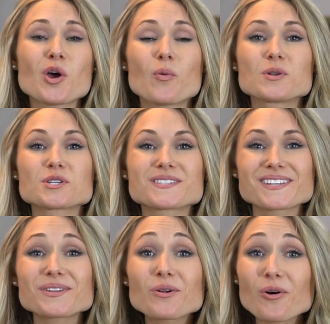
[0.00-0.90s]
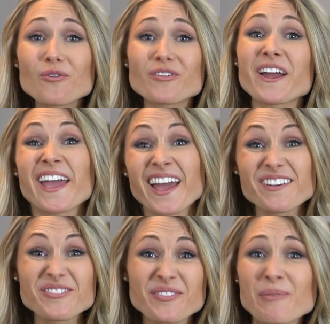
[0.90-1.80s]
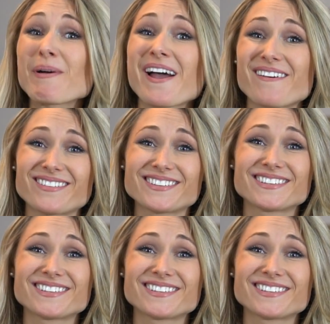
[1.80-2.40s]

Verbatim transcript: which is a little over a half of a pound.